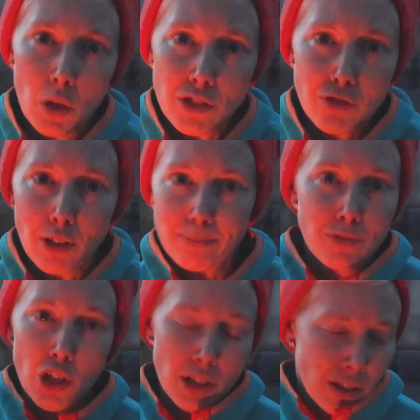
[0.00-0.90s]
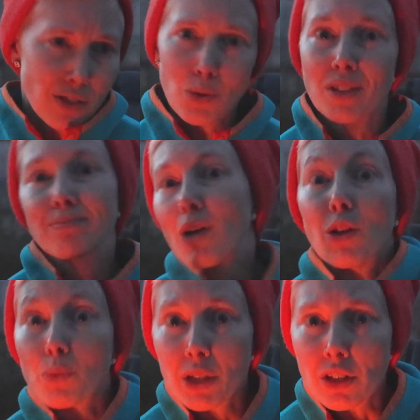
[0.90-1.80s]
ones from Jason's or
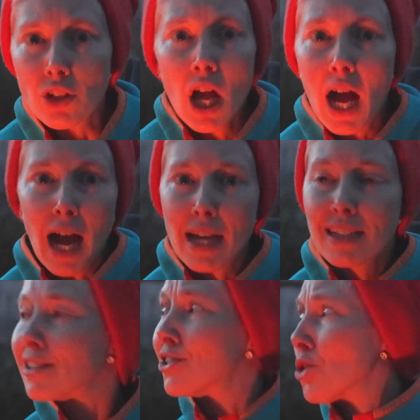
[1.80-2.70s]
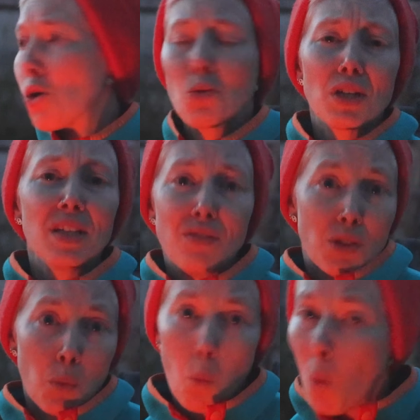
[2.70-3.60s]
Unreal. I don't
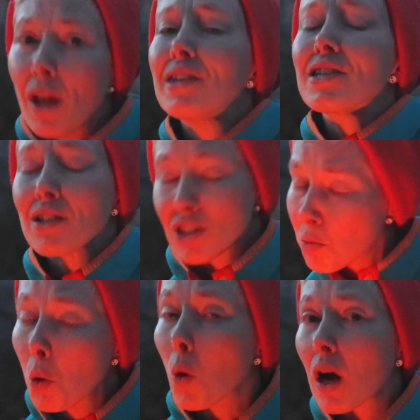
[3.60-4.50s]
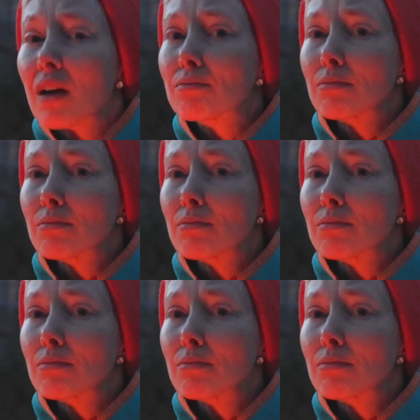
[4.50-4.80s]
even want a s'more.